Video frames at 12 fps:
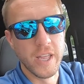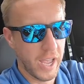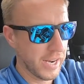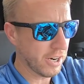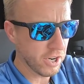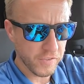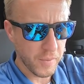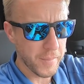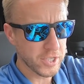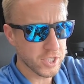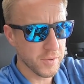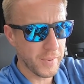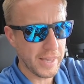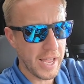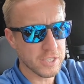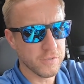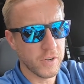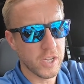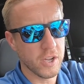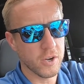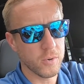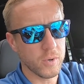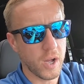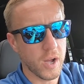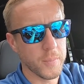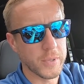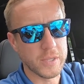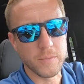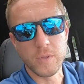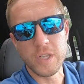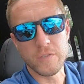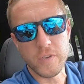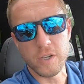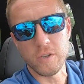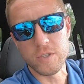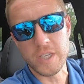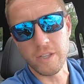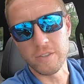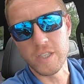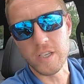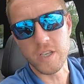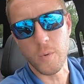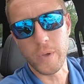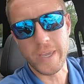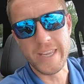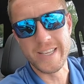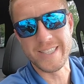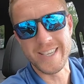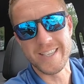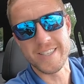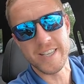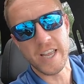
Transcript: And I don't know if I mentioned in my last video, uh, but these vehicles, the LT does come with heated seats